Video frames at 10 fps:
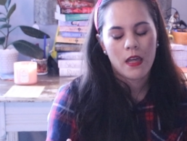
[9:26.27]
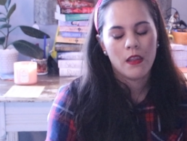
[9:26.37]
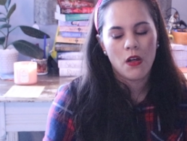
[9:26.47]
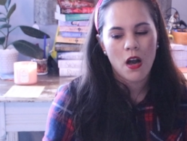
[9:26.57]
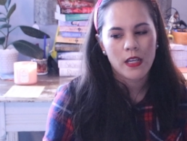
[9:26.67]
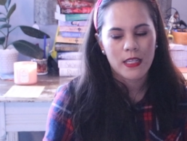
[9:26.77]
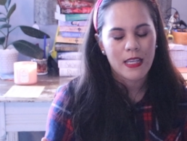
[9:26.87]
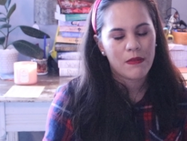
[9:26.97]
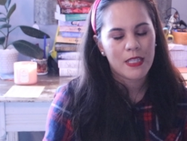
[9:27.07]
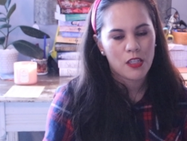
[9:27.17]
longest
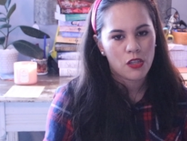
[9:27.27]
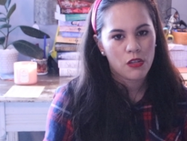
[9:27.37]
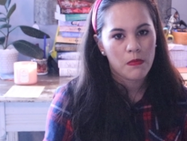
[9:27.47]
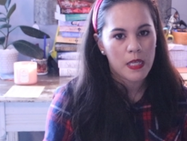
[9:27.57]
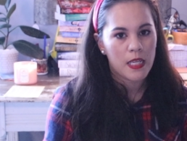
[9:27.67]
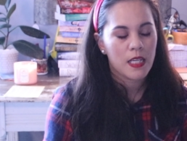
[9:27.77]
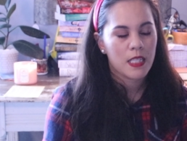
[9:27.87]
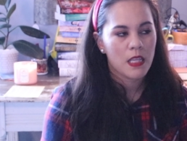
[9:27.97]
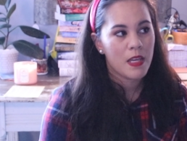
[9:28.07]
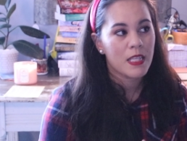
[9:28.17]
I would say two
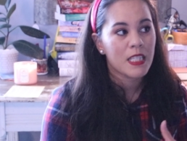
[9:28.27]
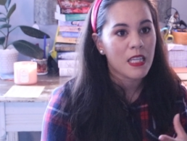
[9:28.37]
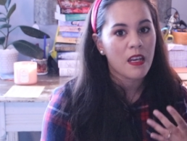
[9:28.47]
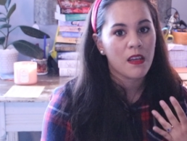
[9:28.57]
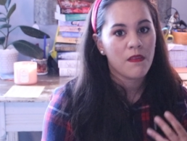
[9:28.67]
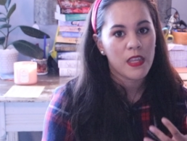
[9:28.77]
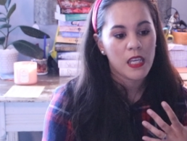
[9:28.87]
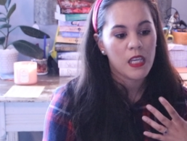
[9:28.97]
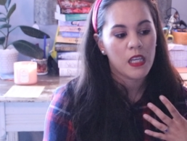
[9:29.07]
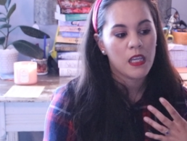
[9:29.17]
weeks, instead of
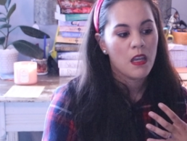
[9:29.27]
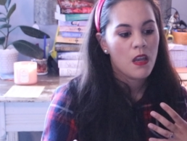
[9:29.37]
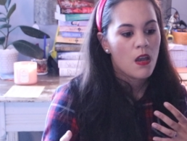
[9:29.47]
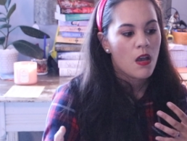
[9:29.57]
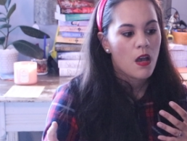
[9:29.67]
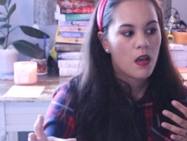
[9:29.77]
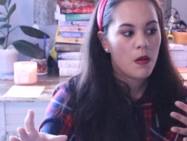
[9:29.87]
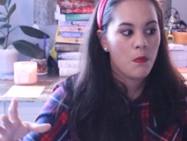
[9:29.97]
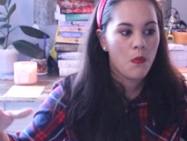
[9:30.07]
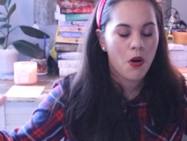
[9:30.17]
the
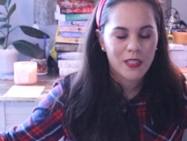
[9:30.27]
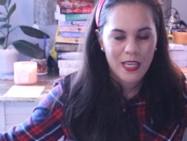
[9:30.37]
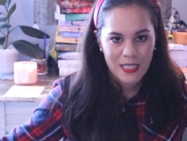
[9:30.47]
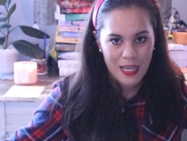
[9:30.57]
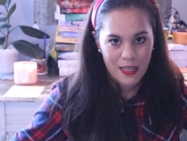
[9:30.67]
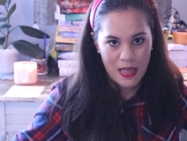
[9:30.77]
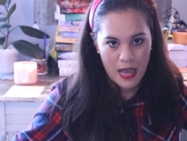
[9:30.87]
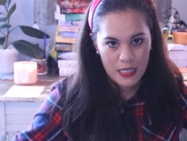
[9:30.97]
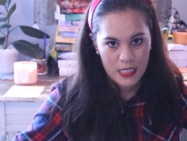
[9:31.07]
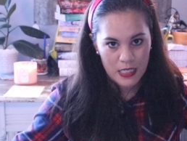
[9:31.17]
uh, multi-day
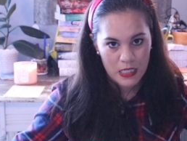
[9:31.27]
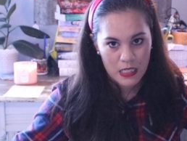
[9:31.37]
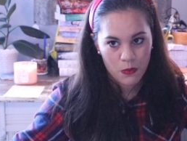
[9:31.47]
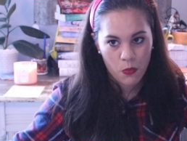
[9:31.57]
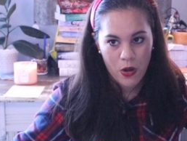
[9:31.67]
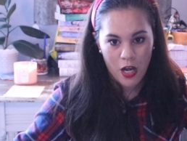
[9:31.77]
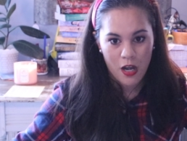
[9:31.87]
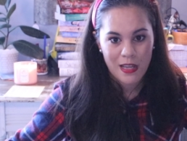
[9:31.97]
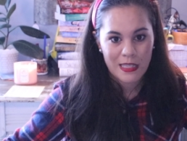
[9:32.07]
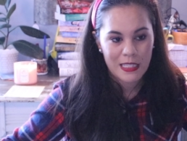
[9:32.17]
classes where
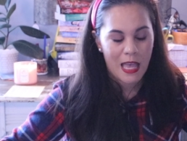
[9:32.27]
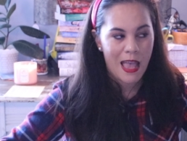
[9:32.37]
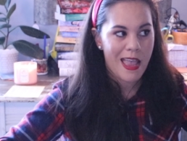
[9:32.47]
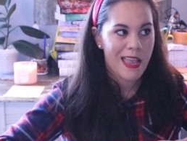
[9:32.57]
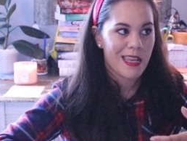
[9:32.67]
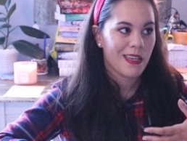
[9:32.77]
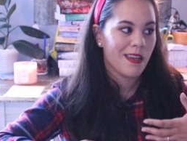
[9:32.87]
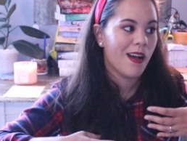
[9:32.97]
it's like,